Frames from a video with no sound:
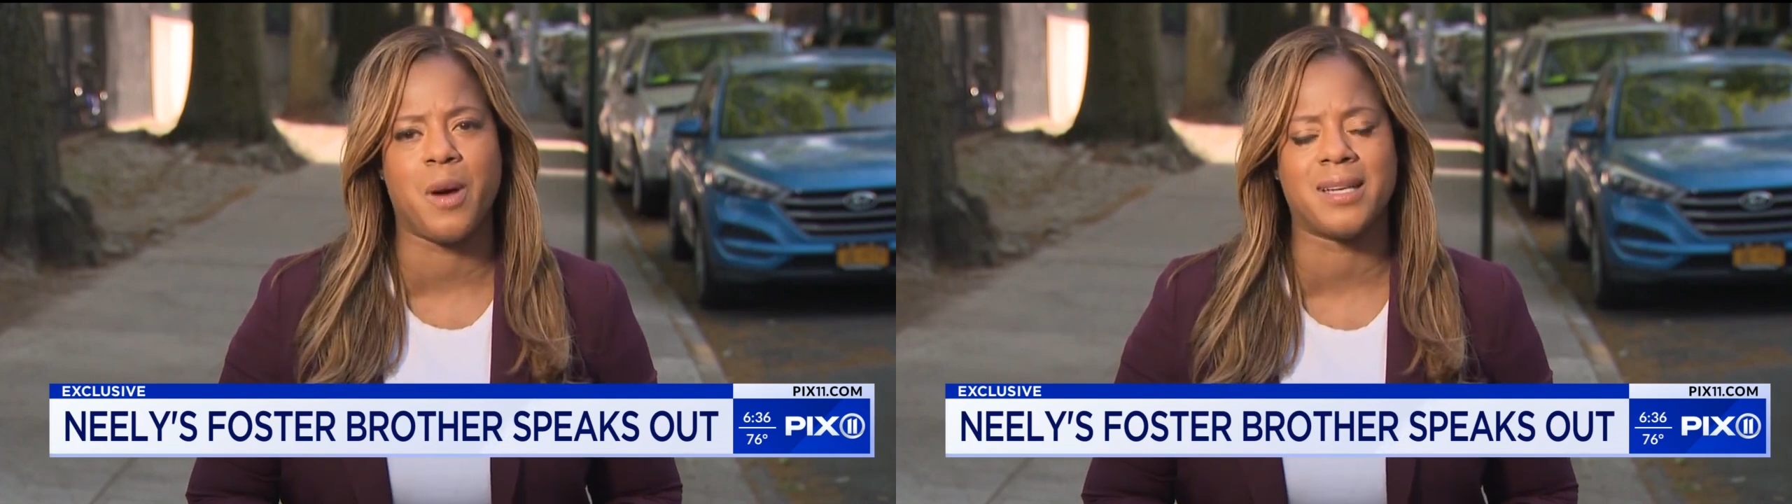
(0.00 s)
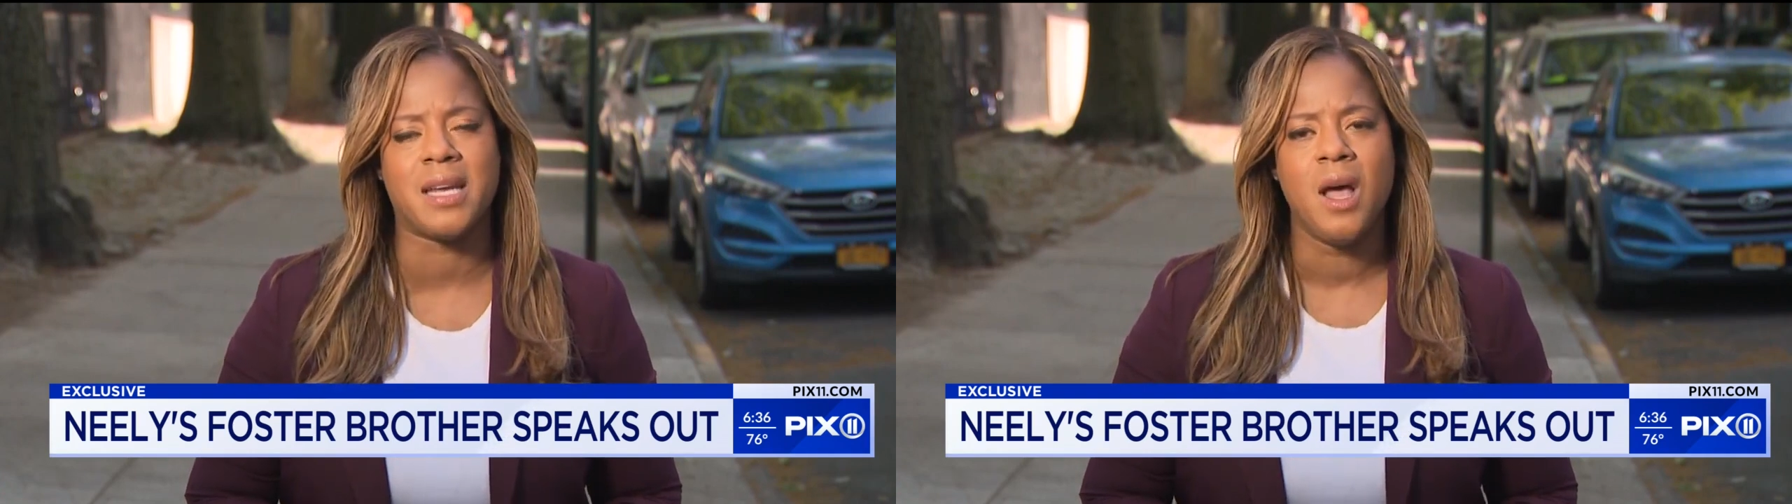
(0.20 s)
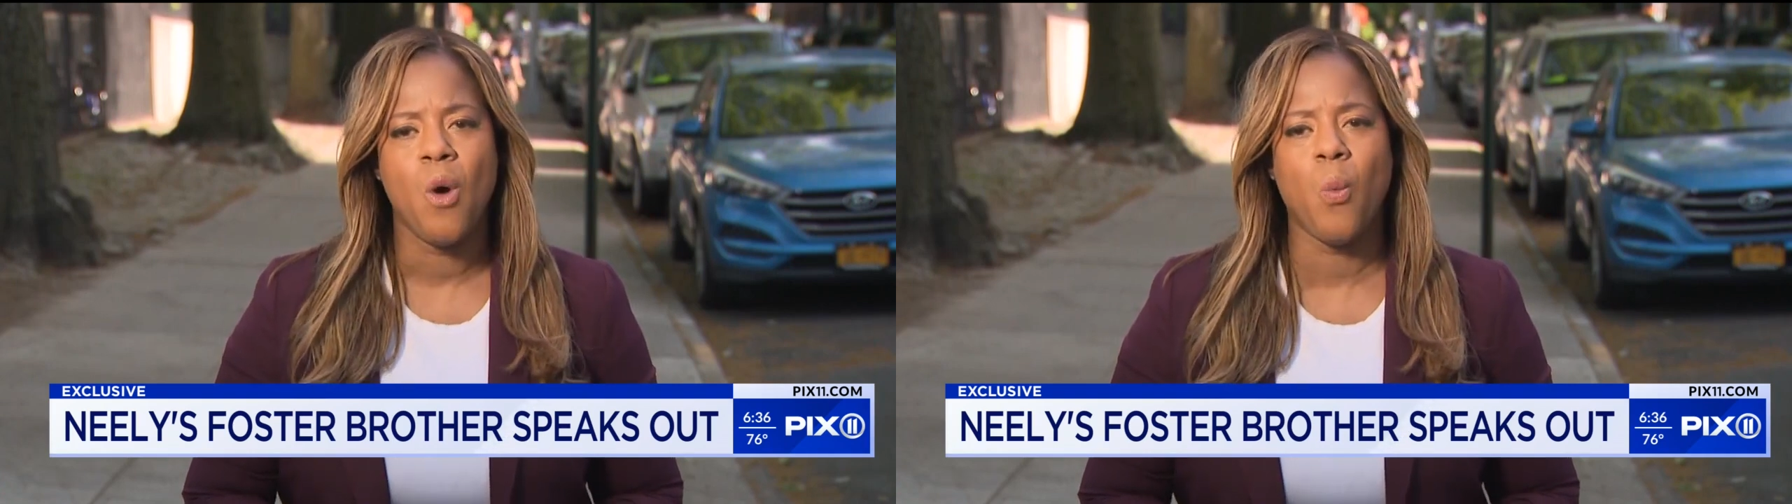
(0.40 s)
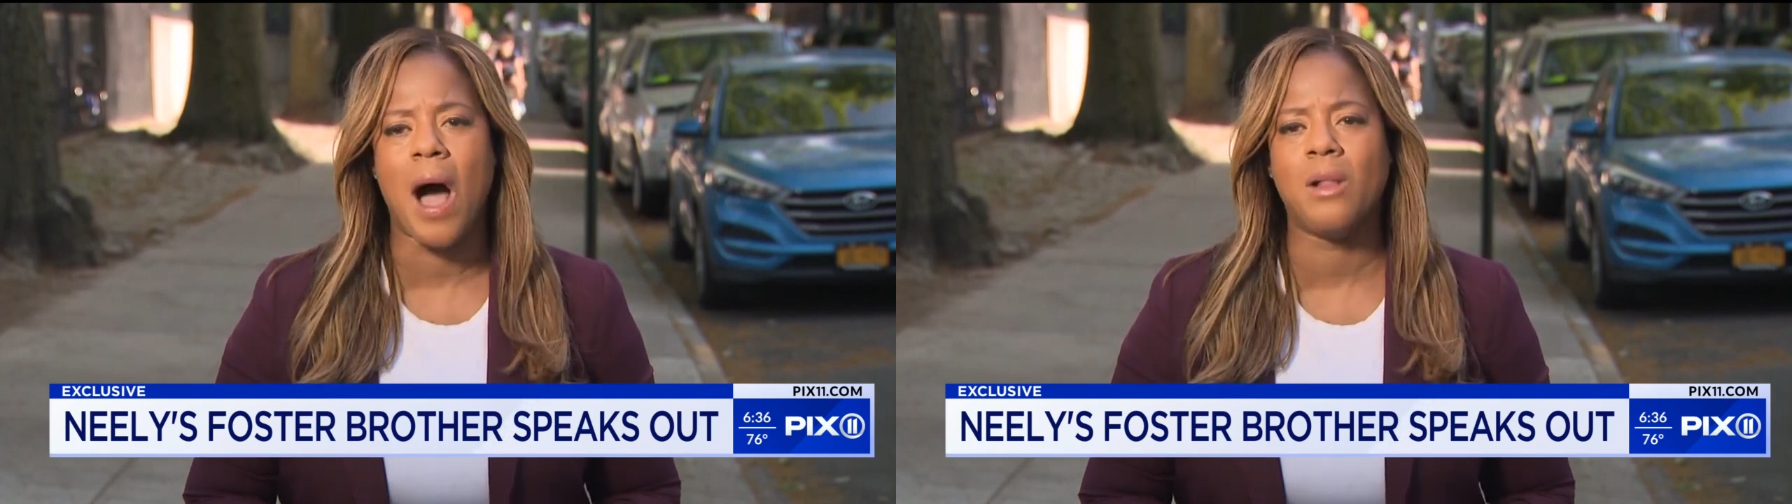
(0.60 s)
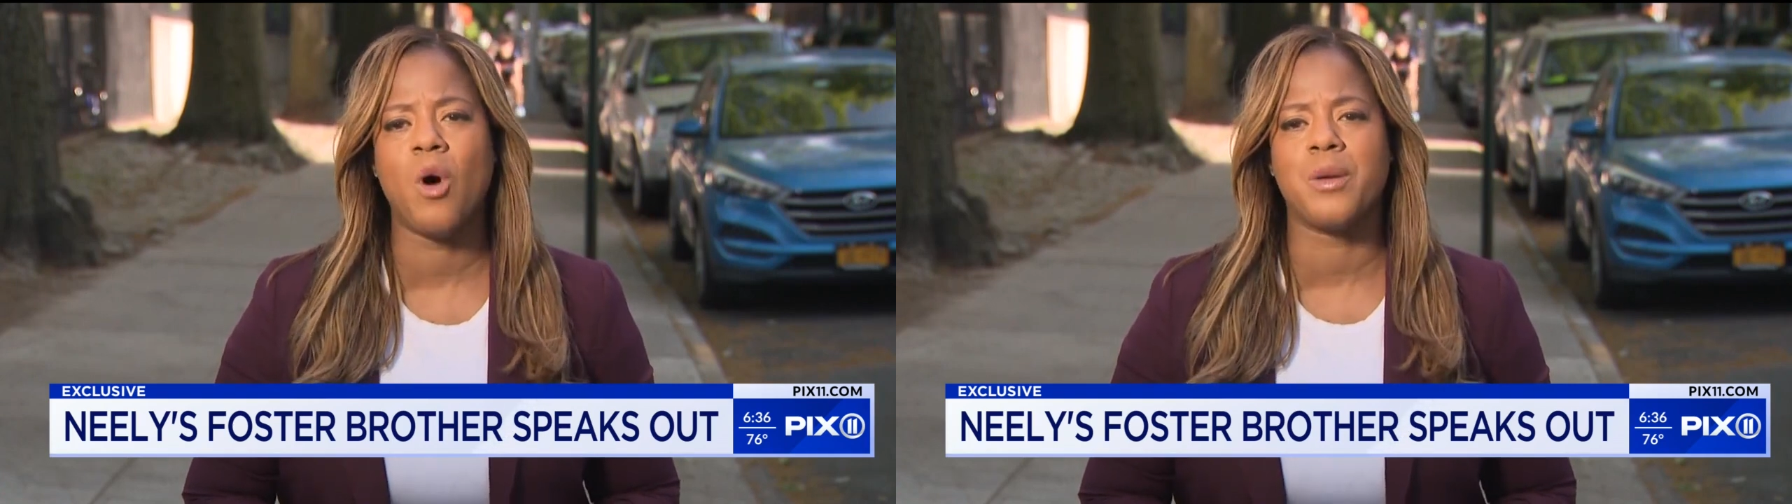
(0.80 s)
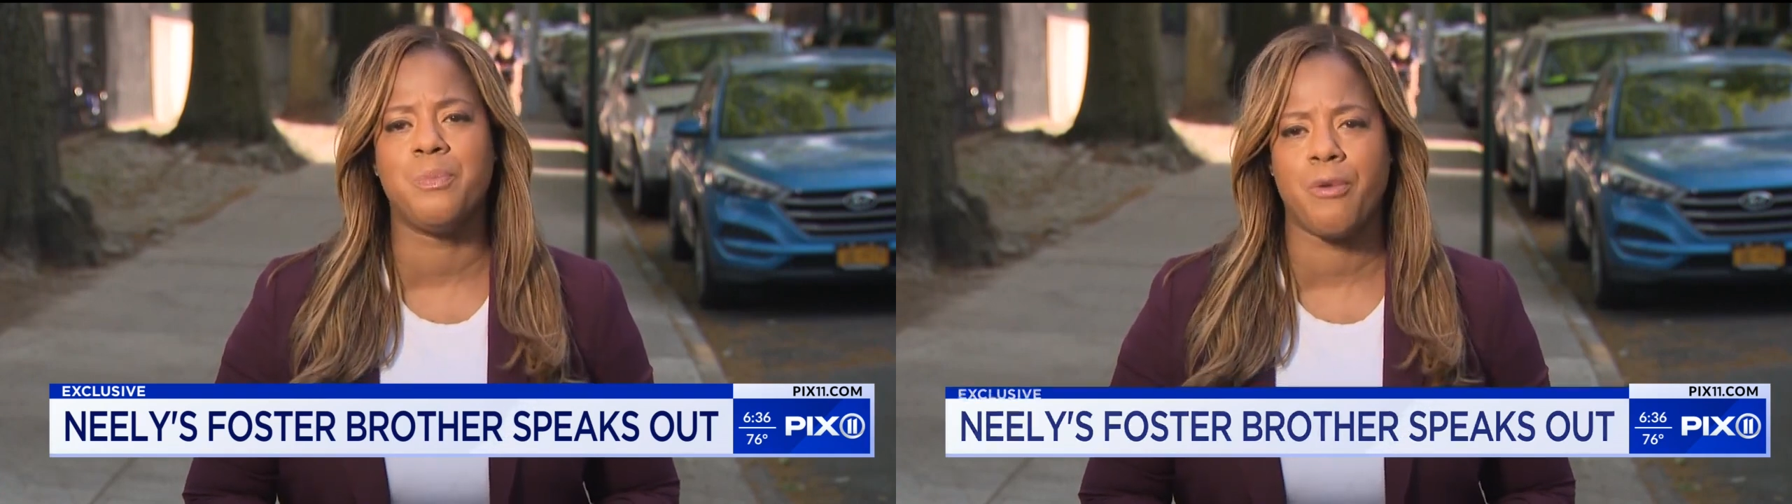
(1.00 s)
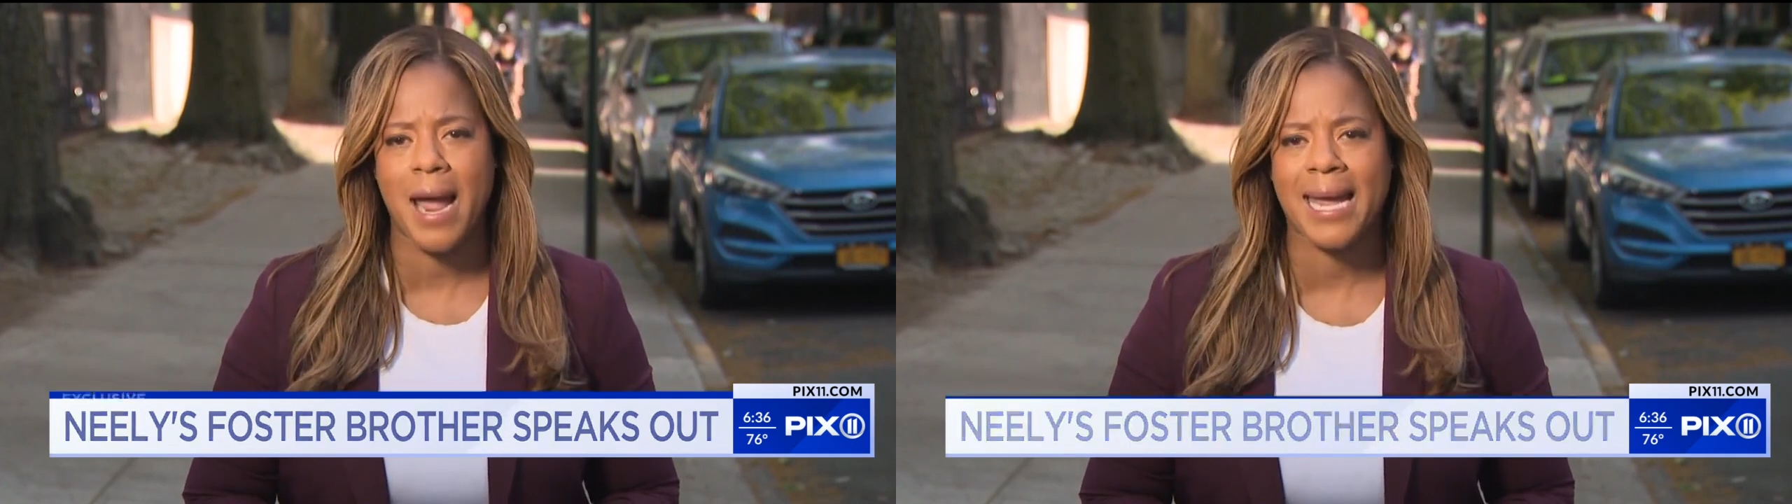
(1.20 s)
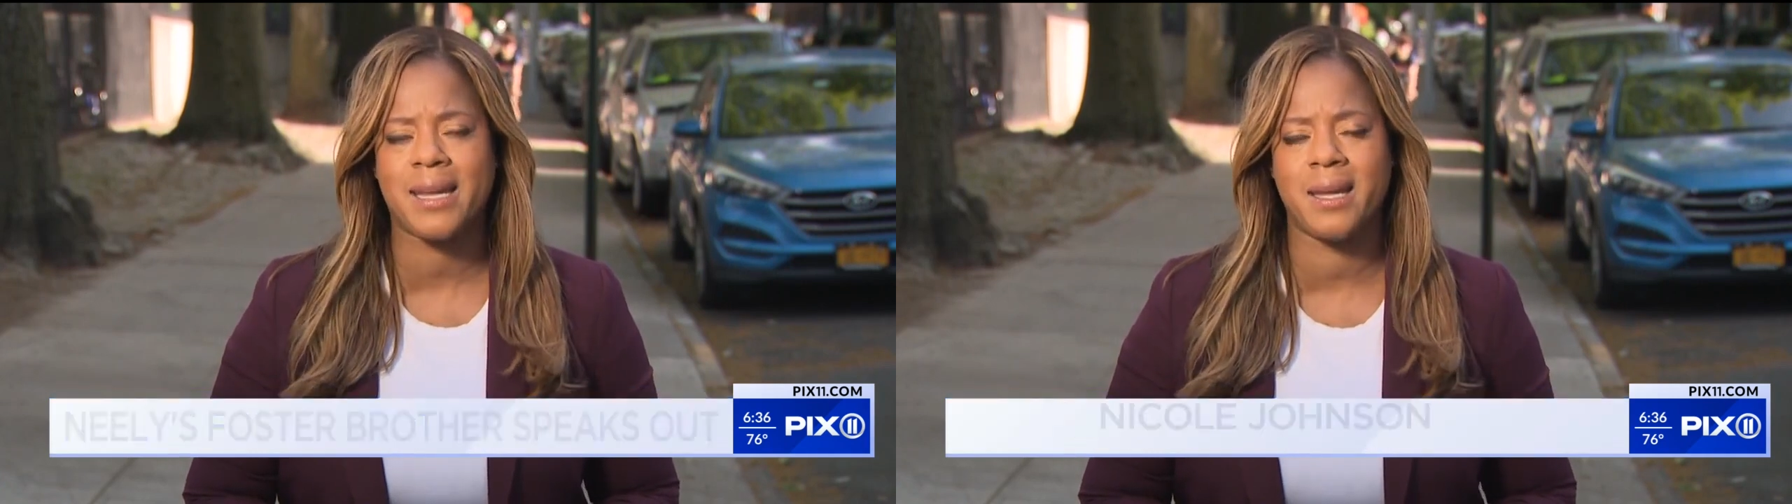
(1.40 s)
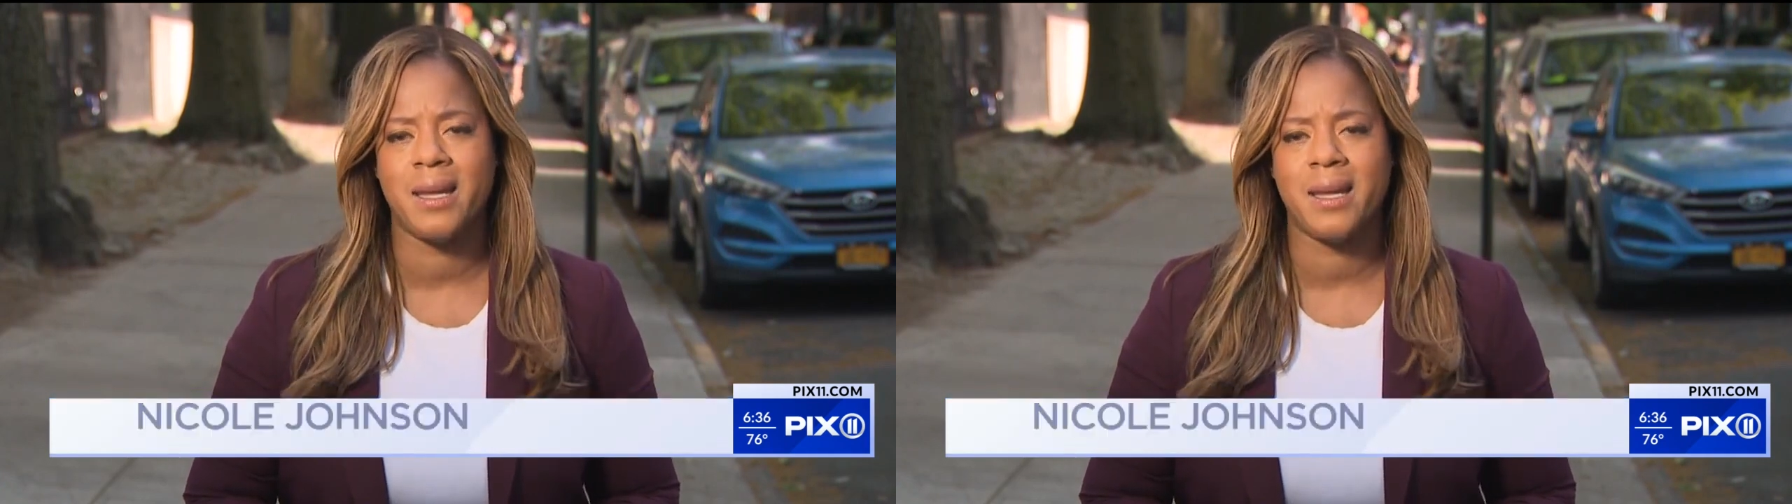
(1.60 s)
but while on break,